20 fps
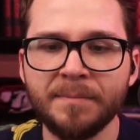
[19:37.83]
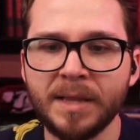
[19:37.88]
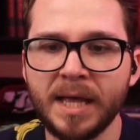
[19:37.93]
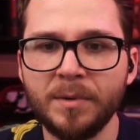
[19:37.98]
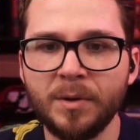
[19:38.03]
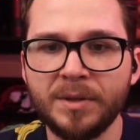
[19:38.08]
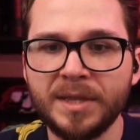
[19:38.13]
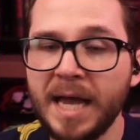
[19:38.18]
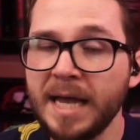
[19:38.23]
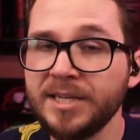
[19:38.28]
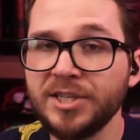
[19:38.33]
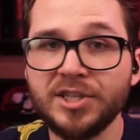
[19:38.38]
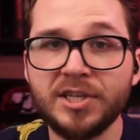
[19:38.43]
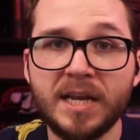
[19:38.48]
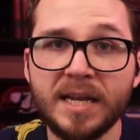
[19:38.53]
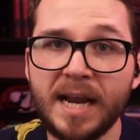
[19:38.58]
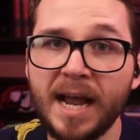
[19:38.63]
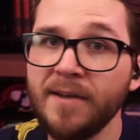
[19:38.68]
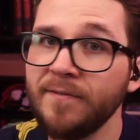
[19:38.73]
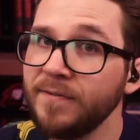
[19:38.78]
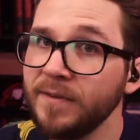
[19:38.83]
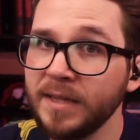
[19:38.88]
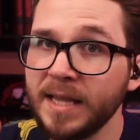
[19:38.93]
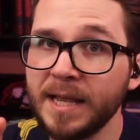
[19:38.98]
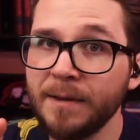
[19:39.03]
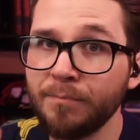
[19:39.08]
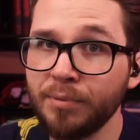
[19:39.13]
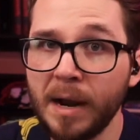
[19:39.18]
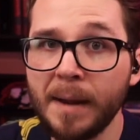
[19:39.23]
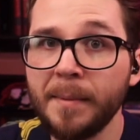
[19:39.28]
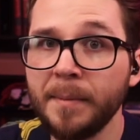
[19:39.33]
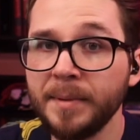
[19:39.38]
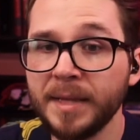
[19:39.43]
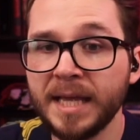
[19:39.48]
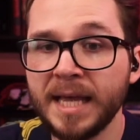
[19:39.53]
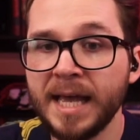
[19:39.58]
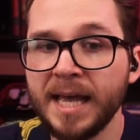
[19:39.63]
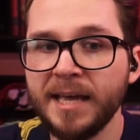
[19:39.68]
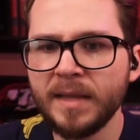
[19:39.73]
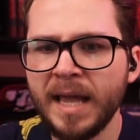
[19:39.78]
Like, that shit, I feel like,
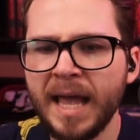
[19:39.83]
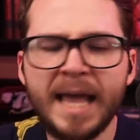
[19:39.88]
probably hit.